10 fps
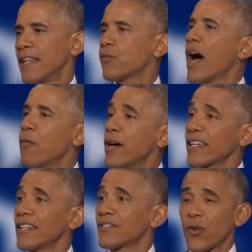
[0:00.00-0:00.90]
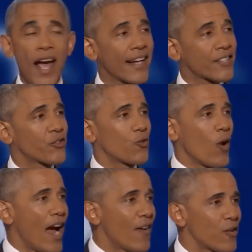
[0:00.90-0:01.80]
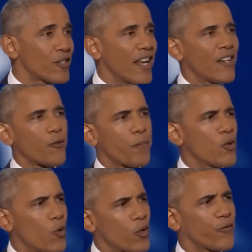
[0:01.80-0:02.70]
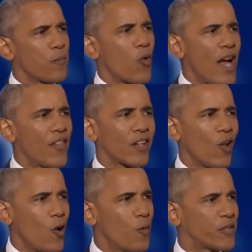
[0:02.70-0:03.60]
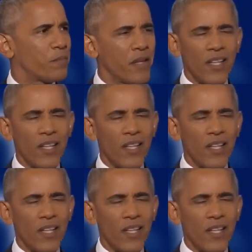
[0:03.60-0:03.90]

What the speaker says: That's why we can attract strivers and entrepreneurs from around the globe to